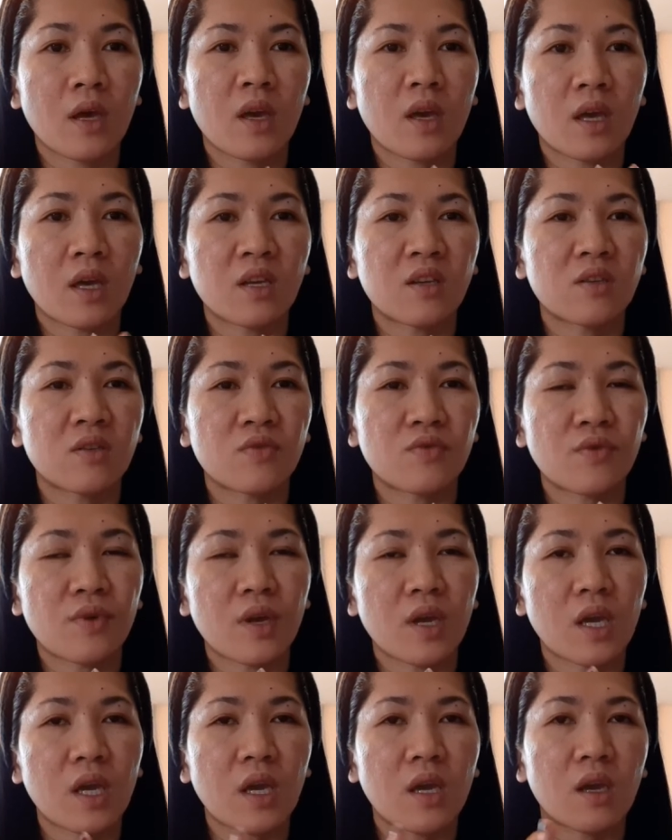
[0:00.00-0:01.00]

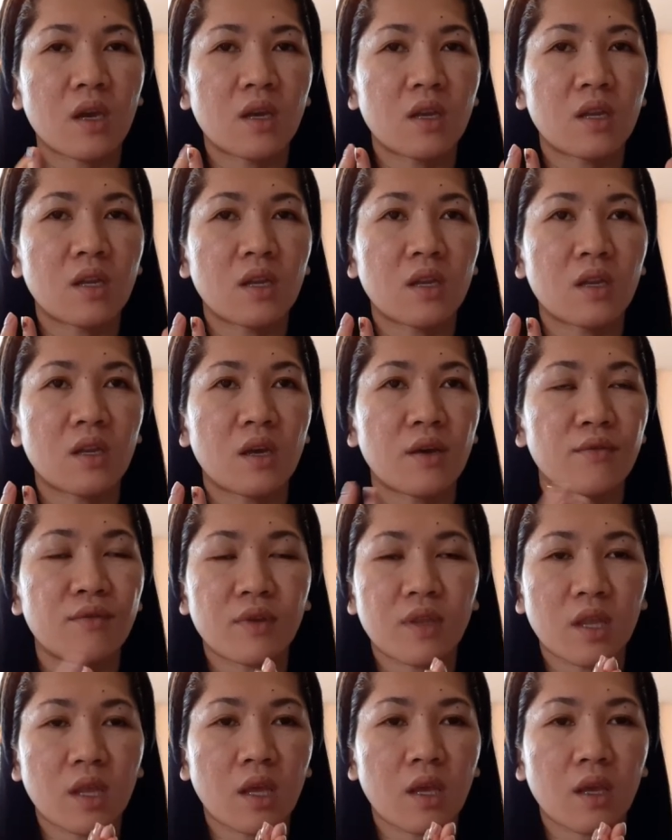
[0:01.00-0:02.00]
x-ray and
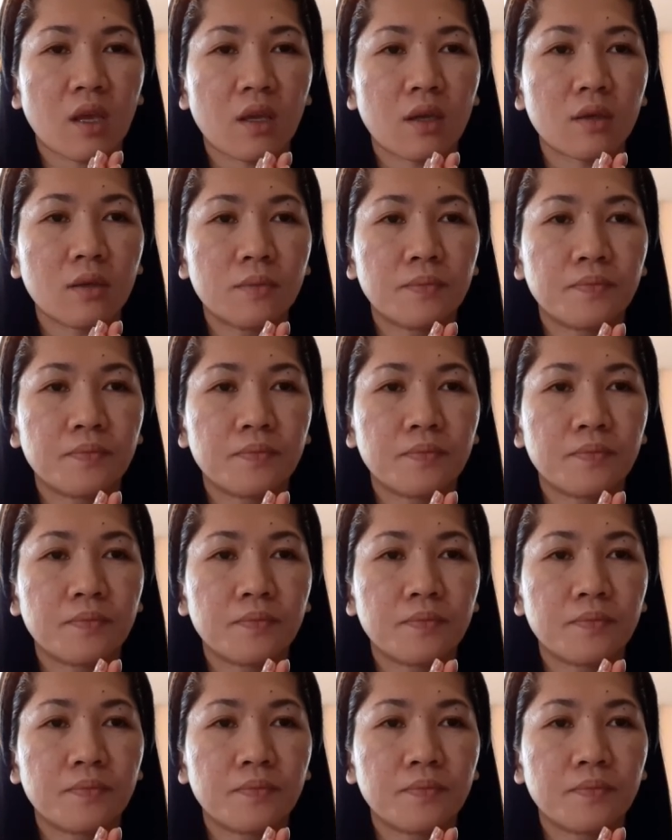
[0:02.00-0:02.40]
everything,